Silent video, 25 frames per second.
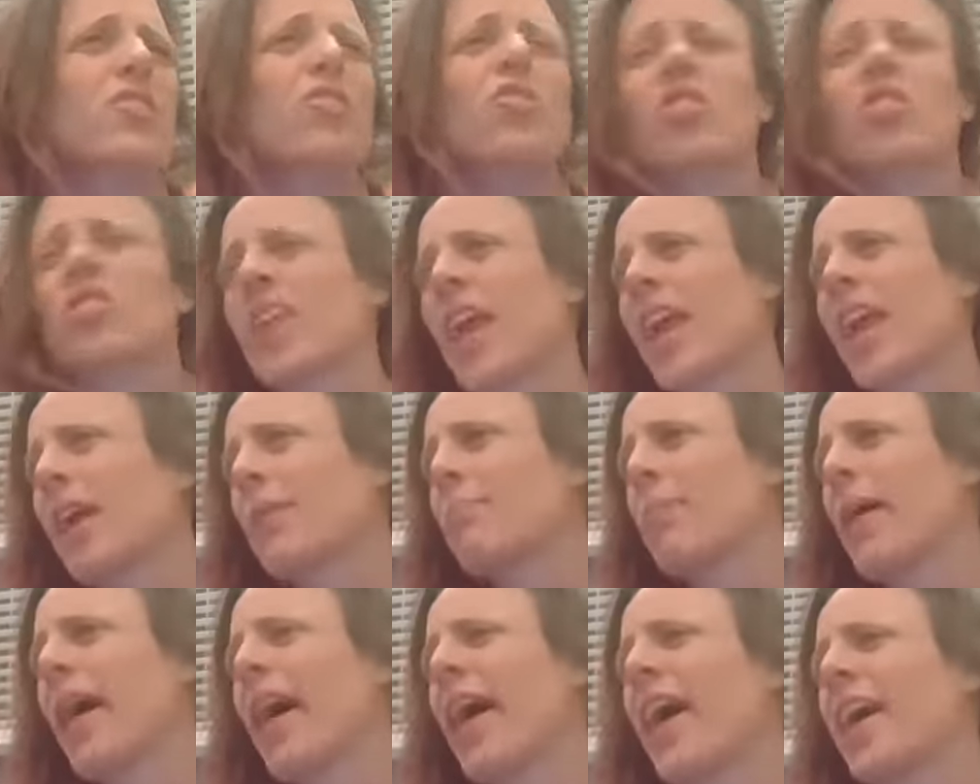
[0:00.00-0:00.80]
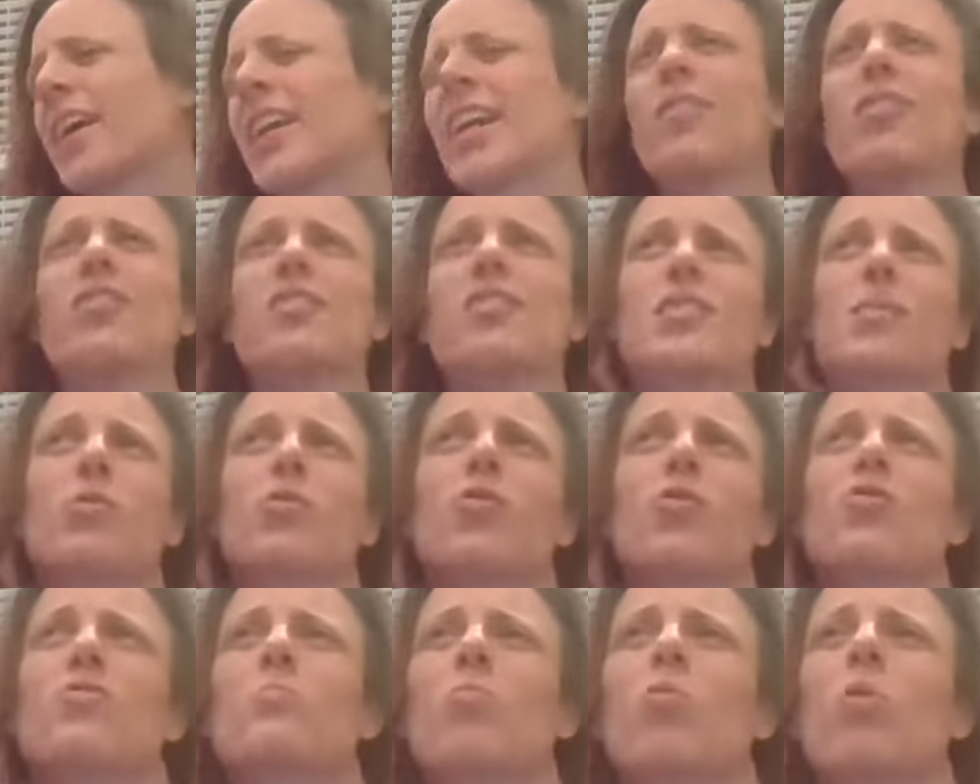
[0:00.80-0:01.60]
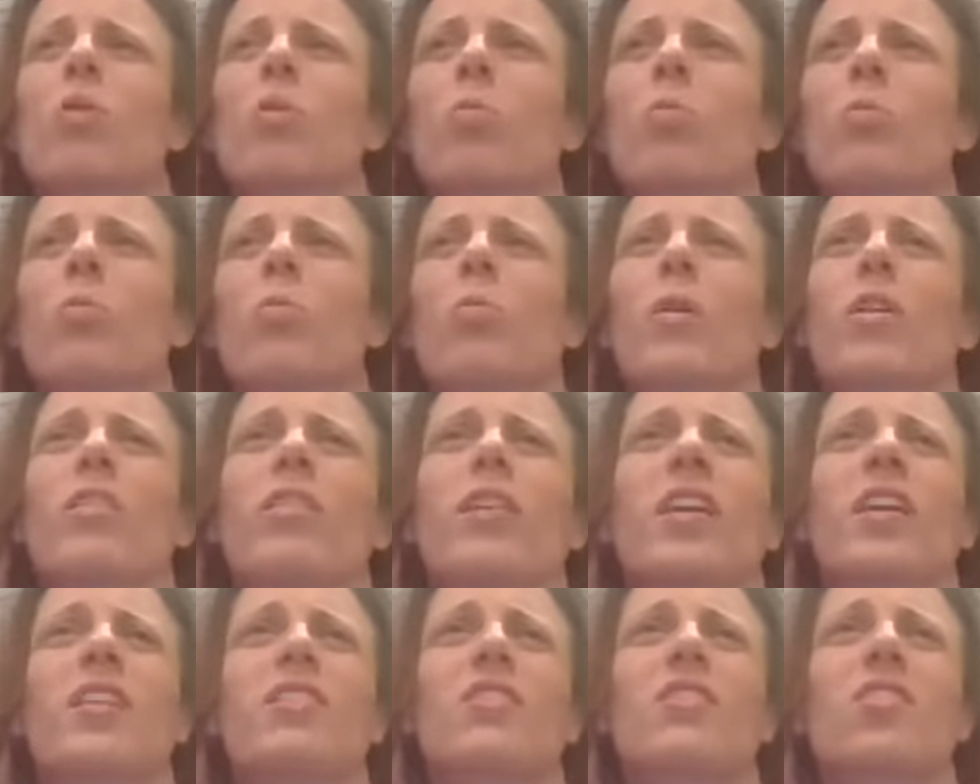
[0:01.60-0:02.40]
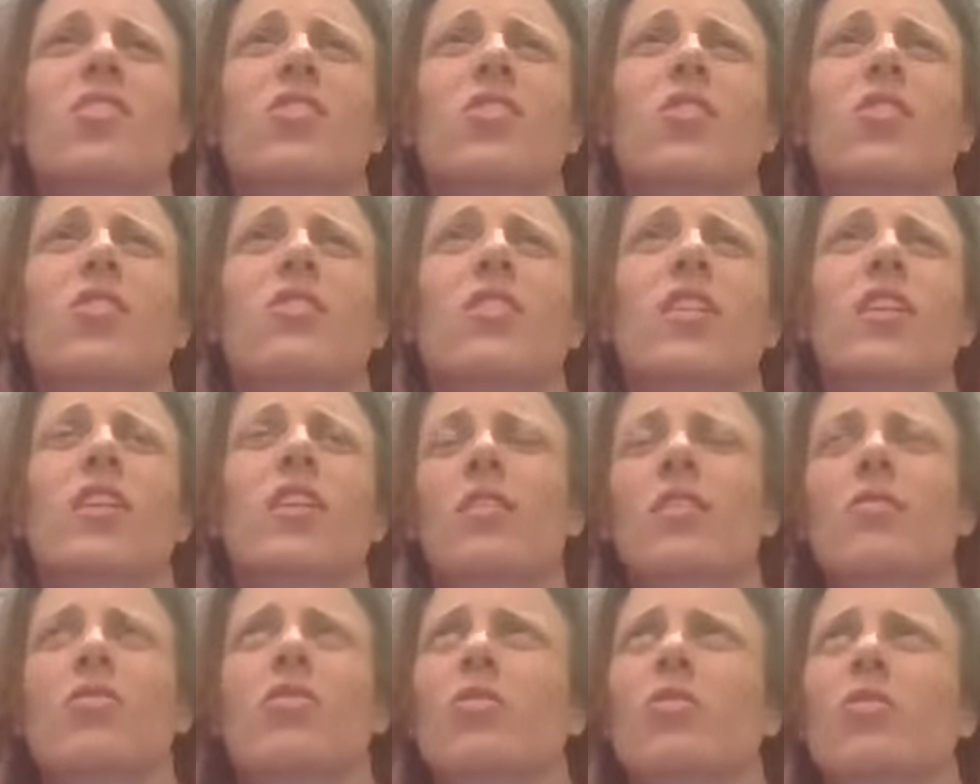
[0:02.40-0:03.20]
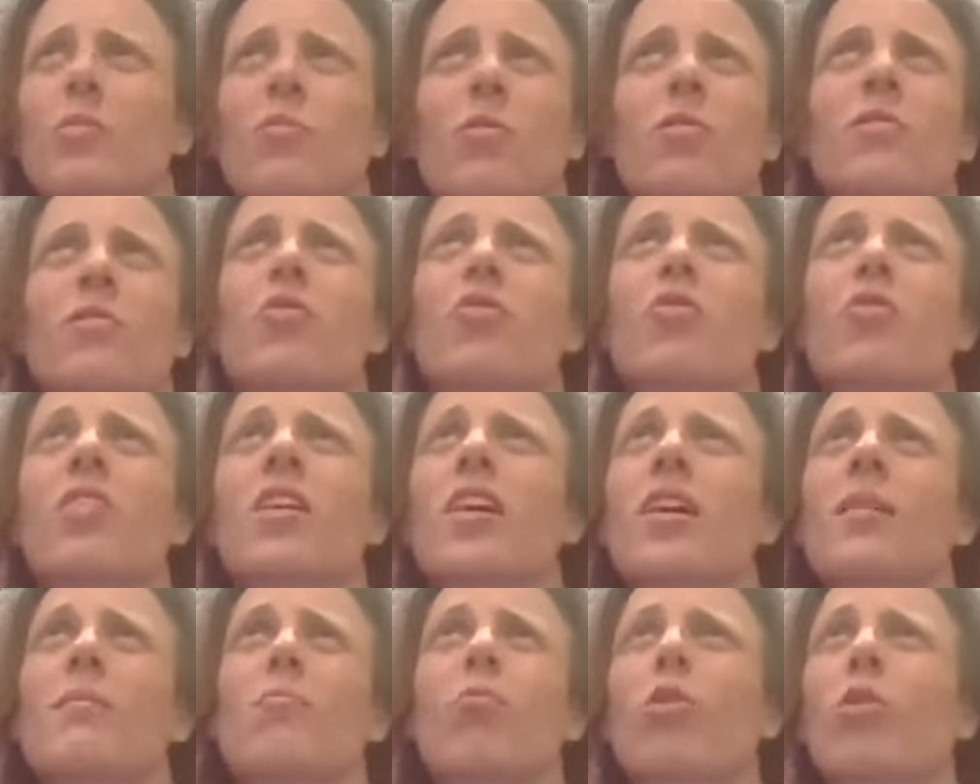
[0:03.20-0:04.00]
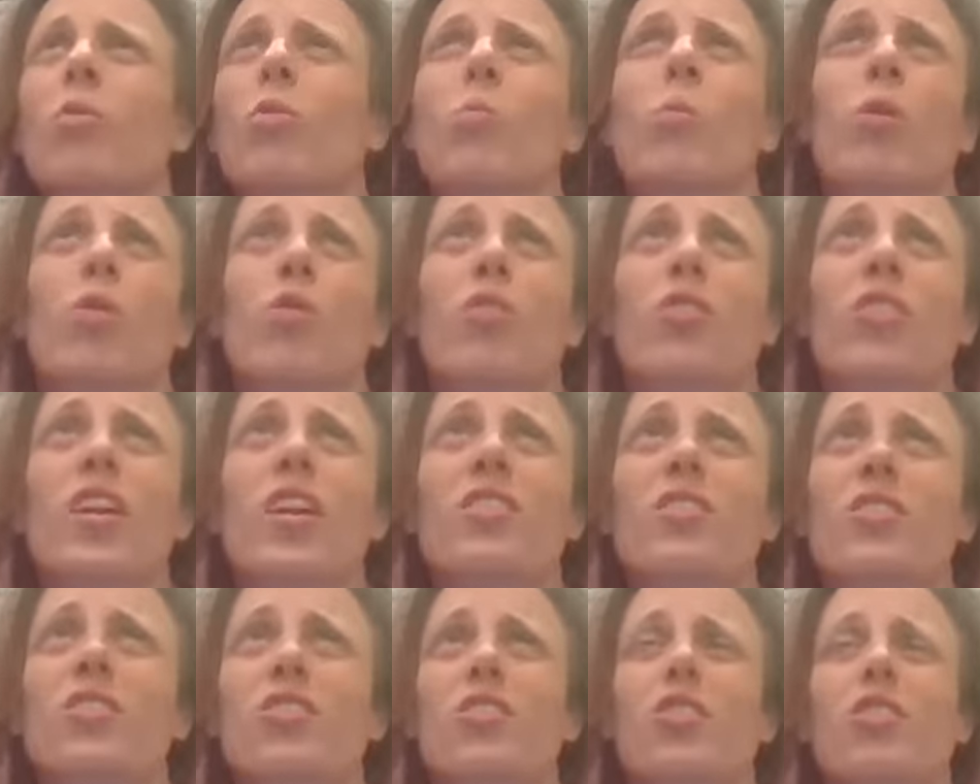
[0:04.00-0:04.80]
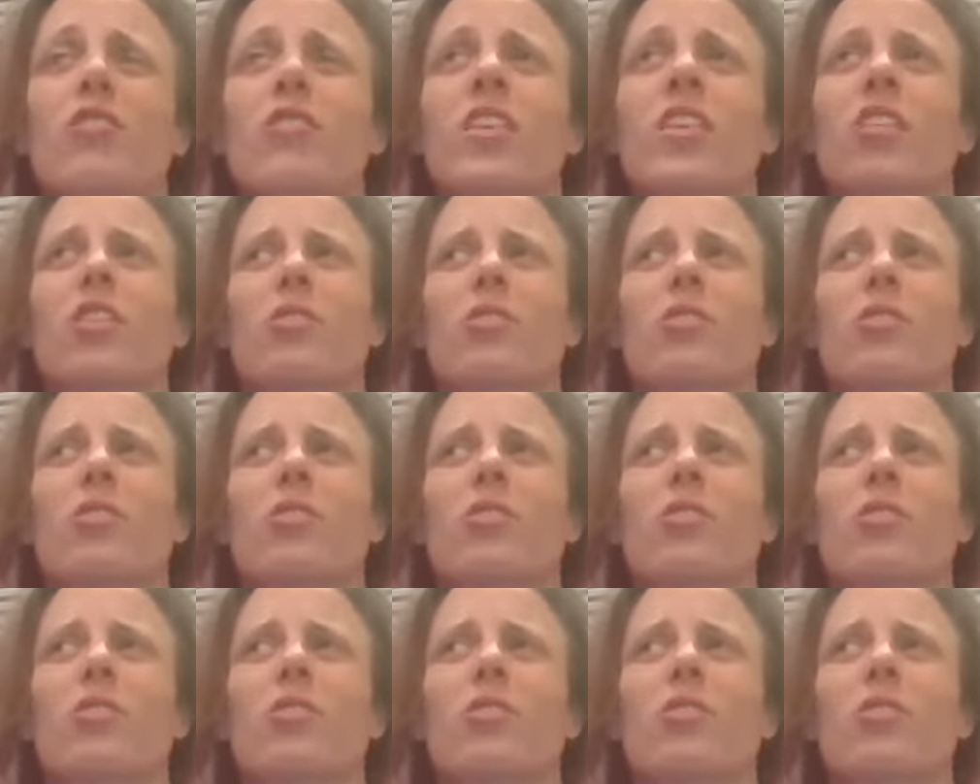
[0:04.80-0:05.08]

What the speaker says: You should take it back. Give it to someone who's more willing and deserving, or someone who's more worthy and deserving.